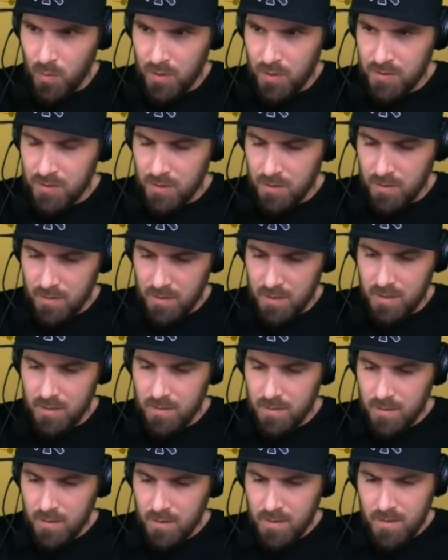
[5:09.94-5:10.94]
into
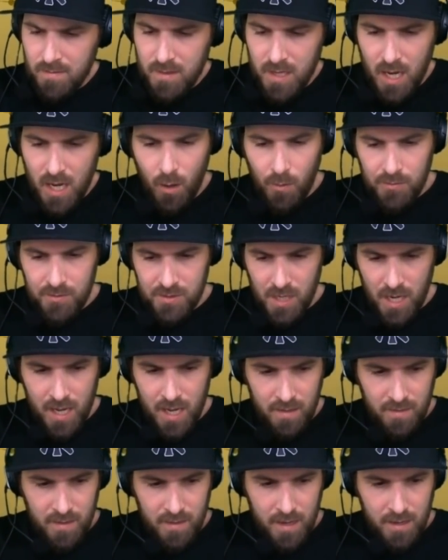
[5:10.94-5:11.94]
the the health side
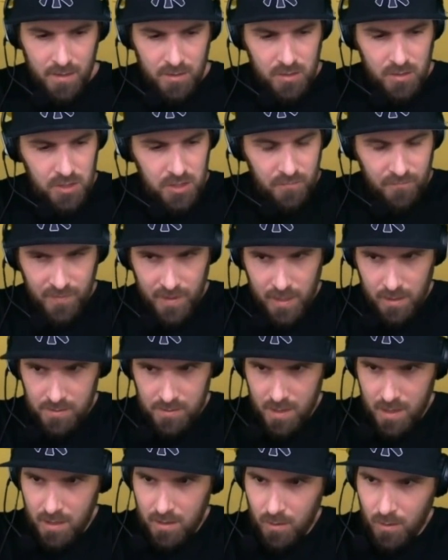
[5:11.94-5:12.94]
of things, and she follows
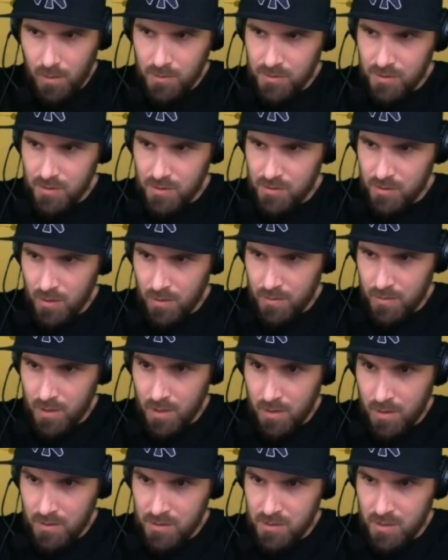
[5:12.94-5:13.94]
that closely. So you
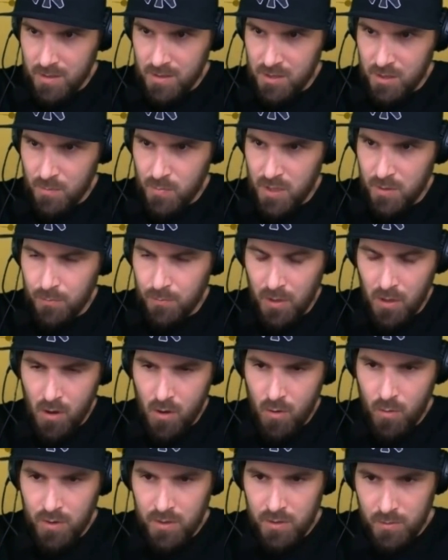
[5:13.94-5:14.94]
know, it's a it's a big
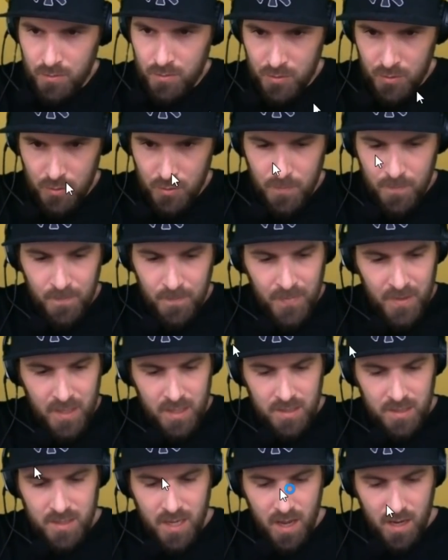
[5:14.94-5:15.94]
blow when YouTube
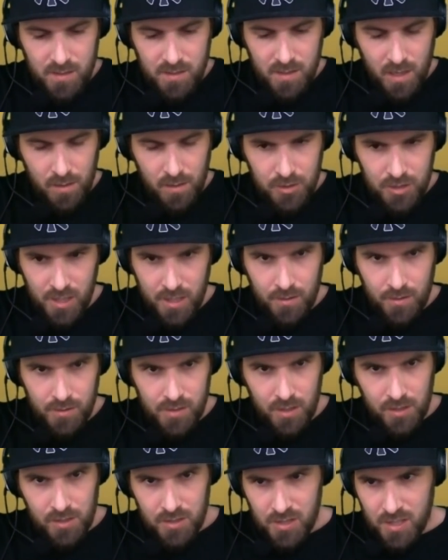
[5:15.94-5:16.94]
takes down channels
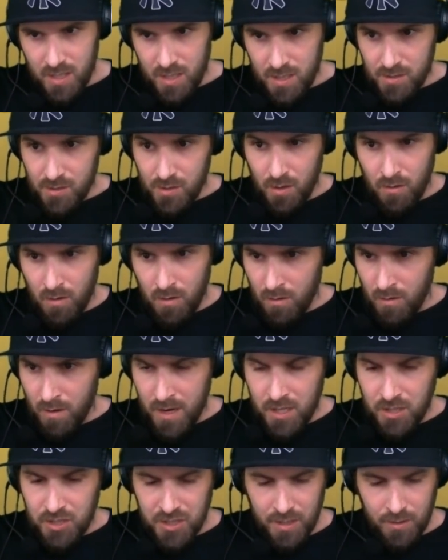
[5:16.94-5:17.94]
such as his or, or
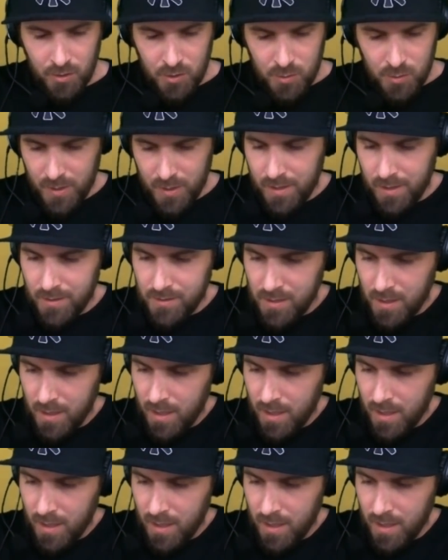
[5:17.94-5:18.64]
any channels because